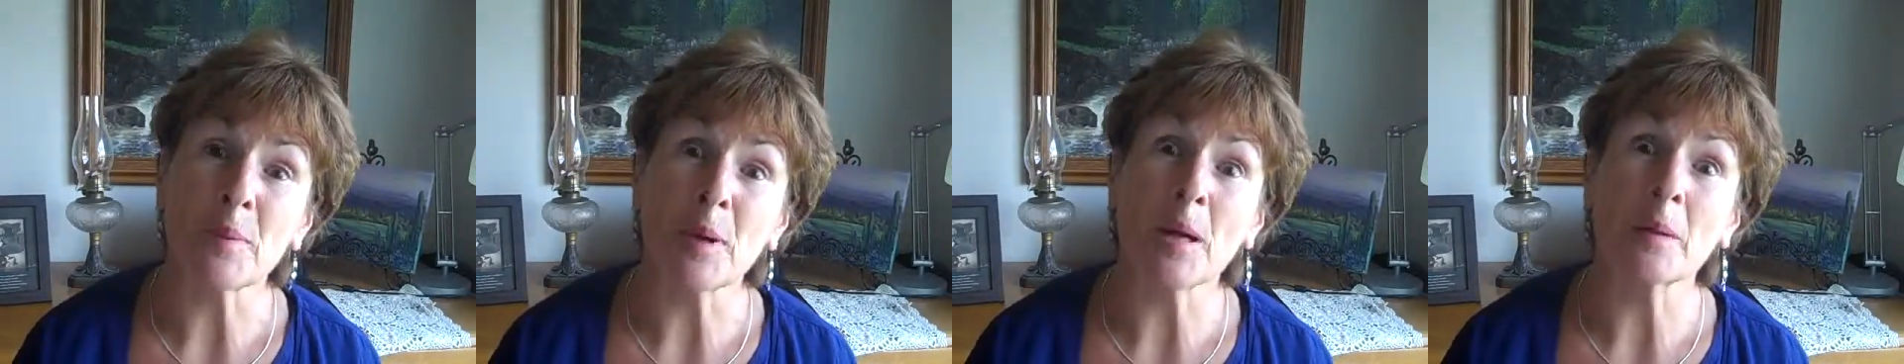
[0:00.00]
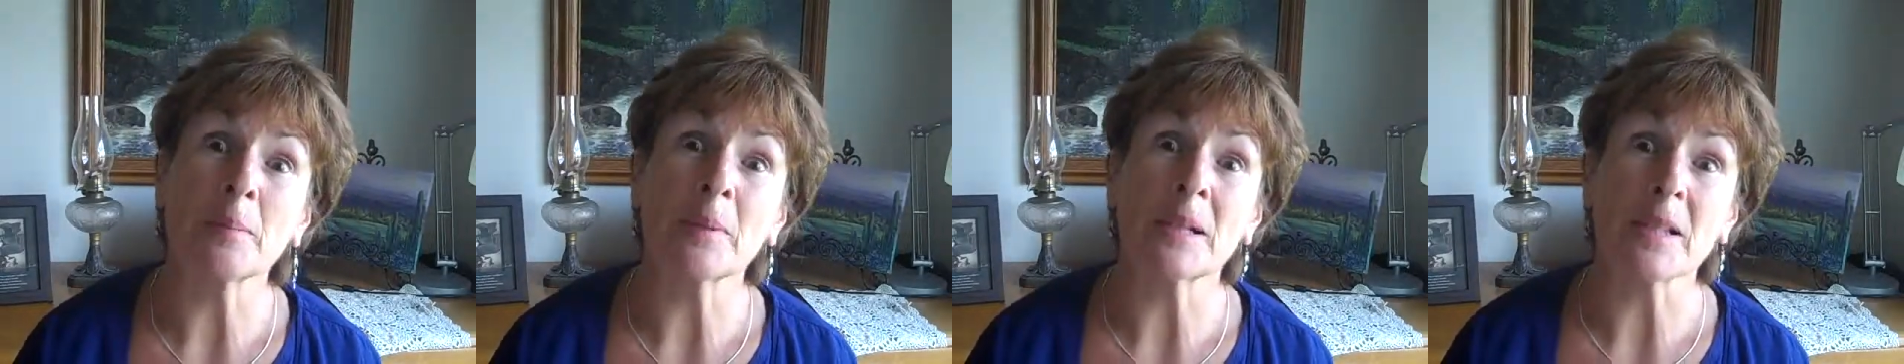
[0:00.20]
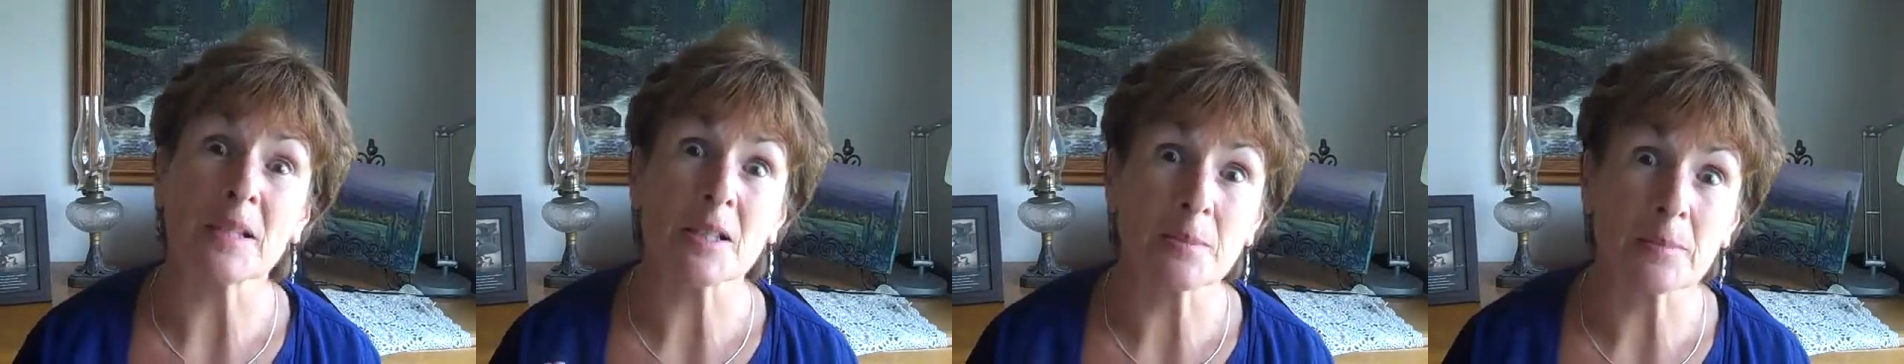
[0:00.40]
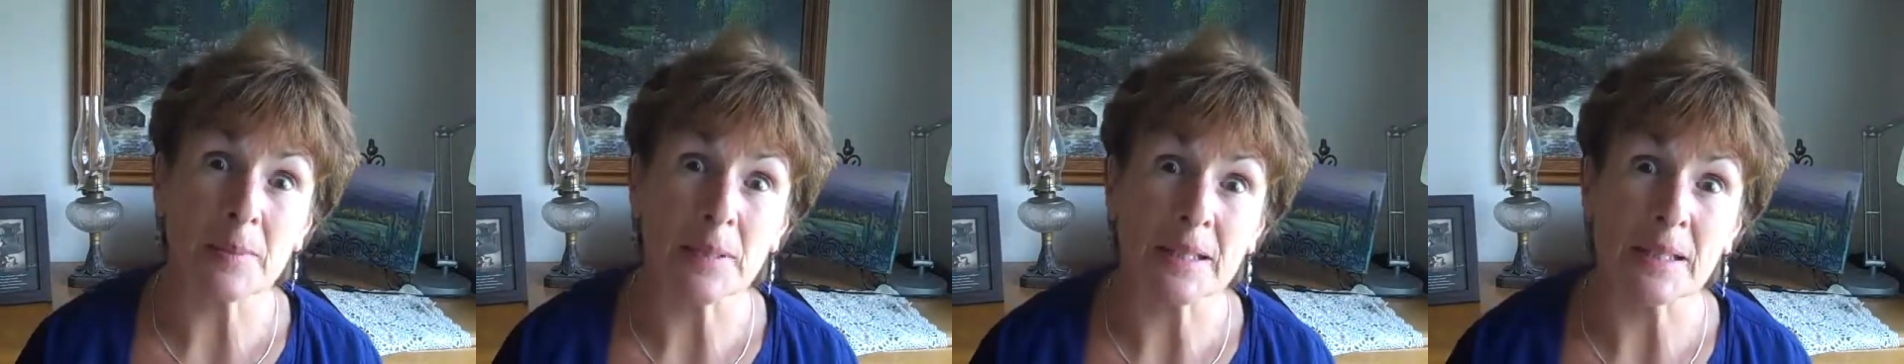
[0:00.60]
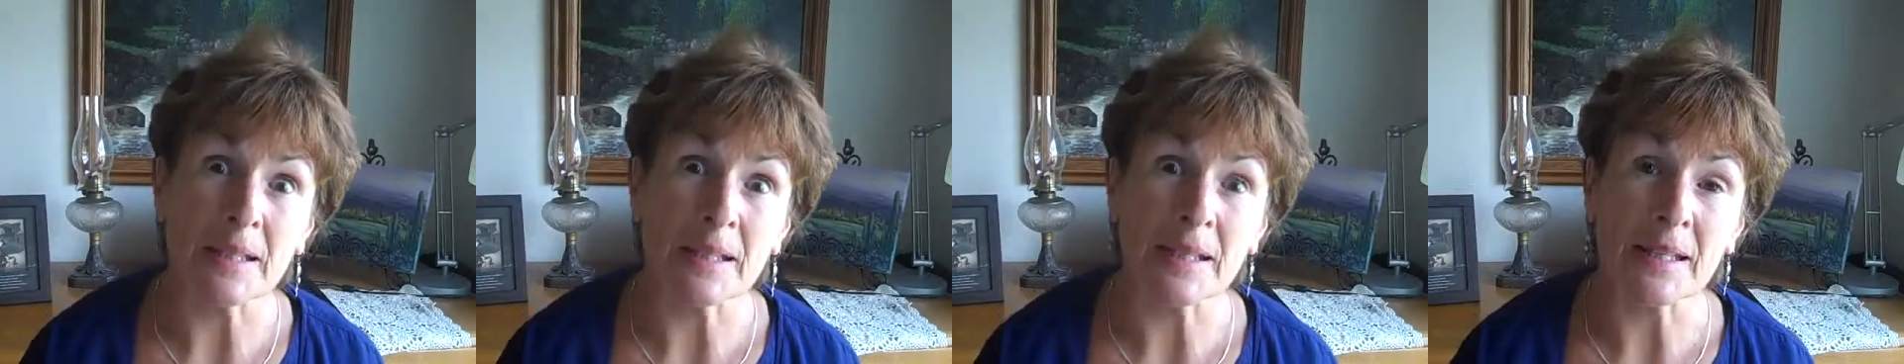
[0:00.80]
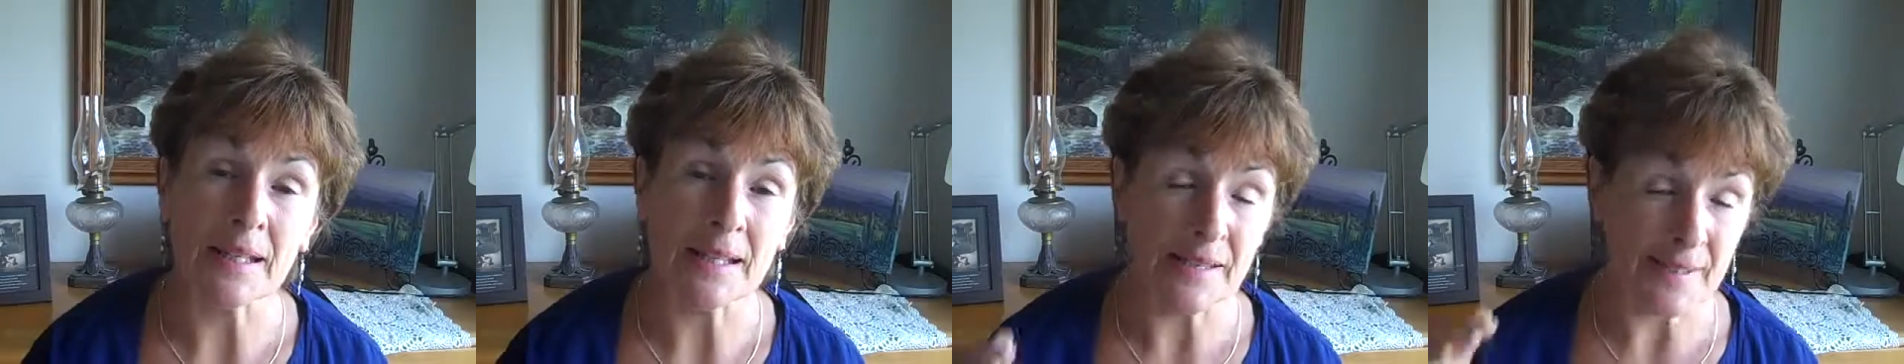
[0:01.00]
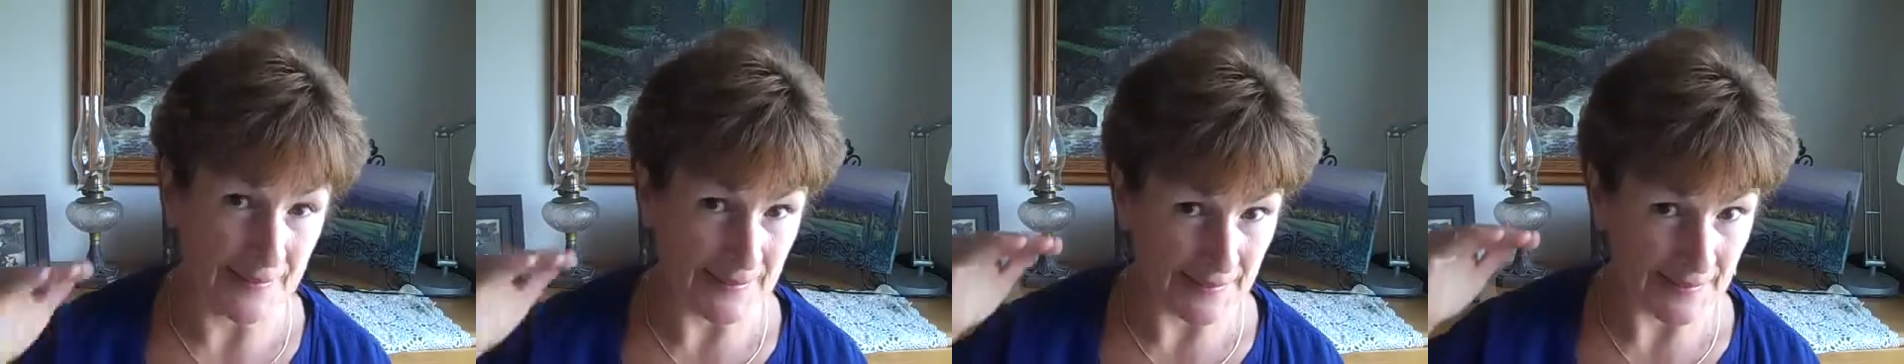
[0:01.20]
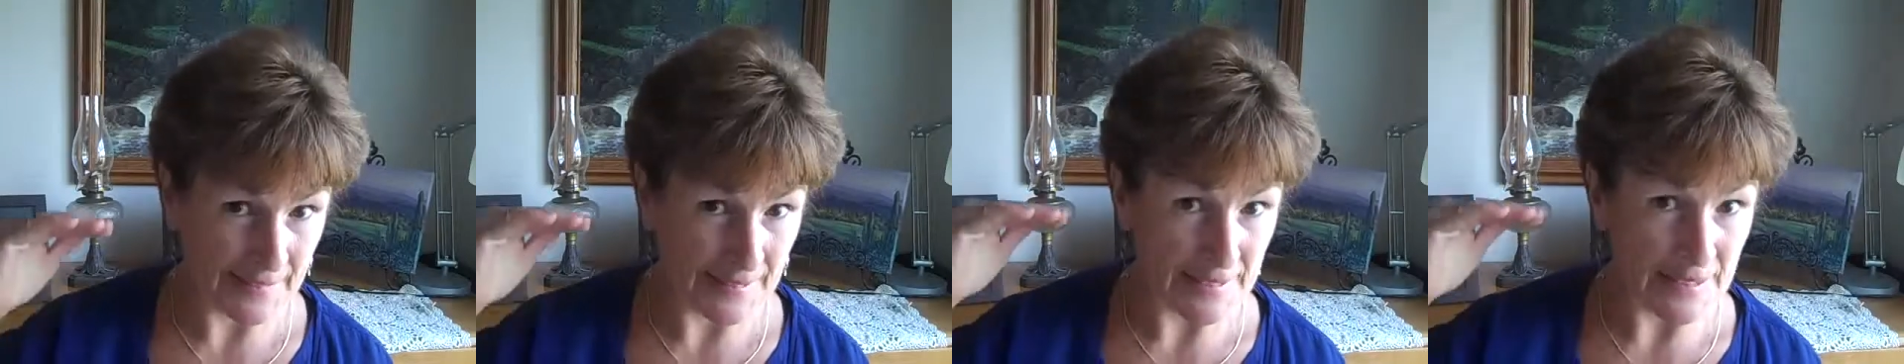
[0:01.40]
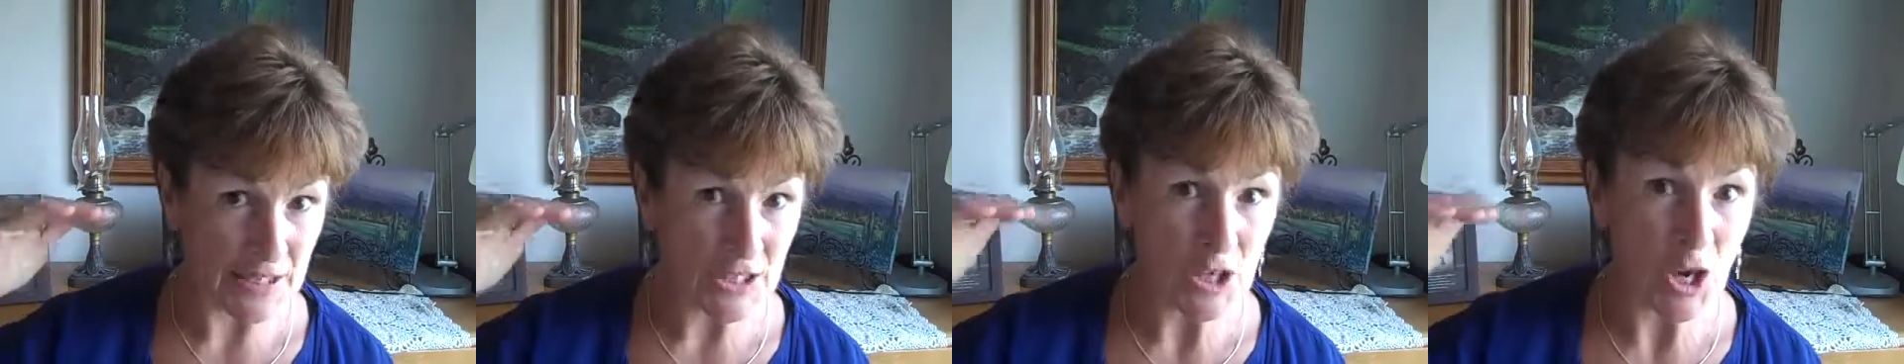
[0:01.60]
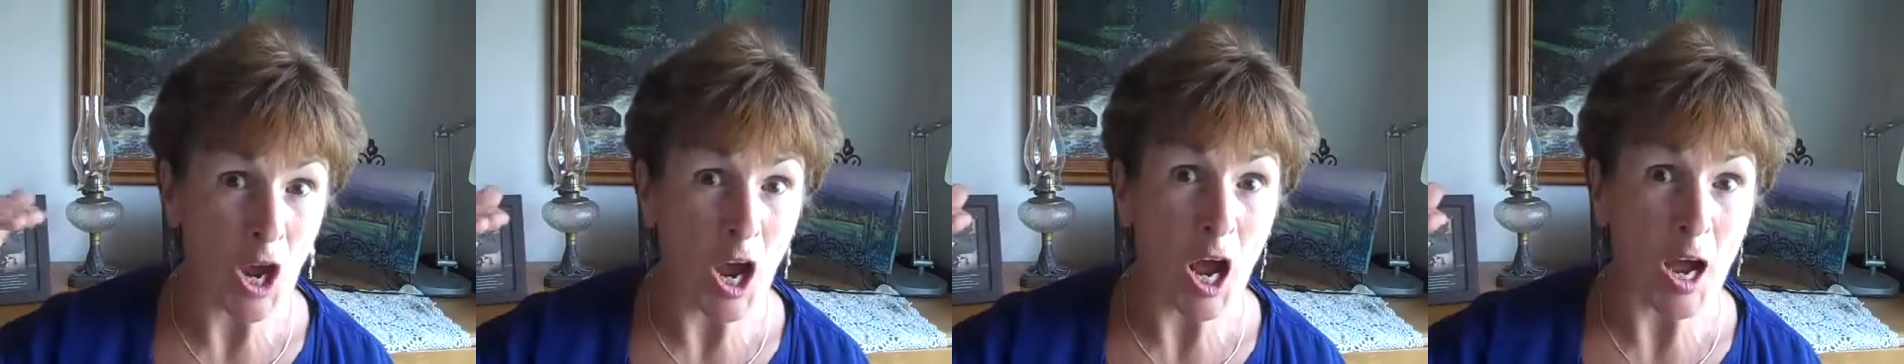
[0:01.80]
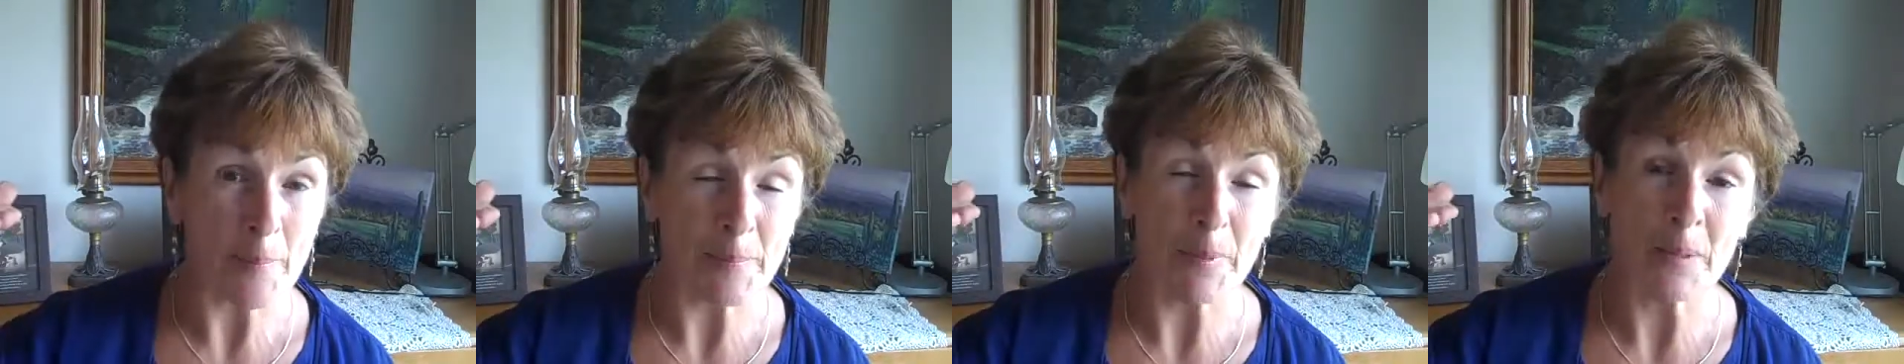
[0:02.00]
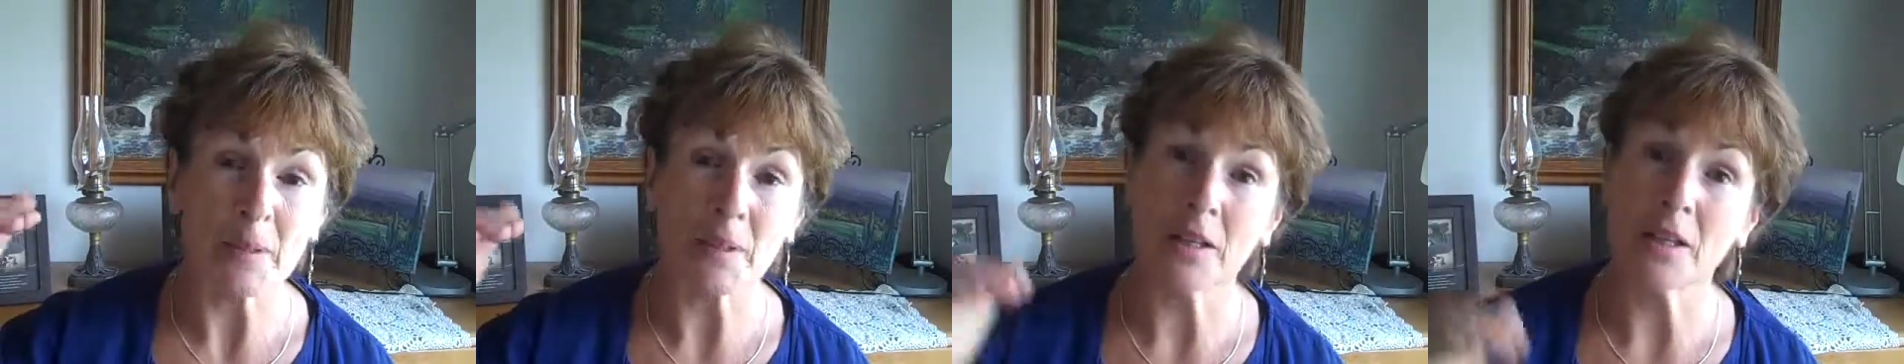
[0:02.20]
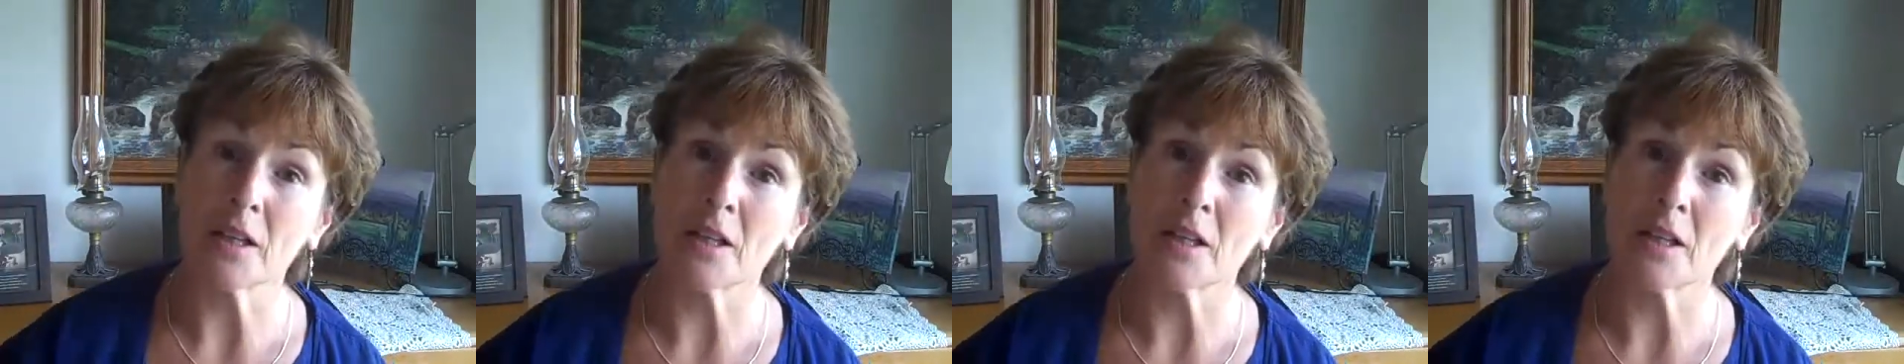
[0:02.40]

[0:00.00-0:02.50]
public speaking is the top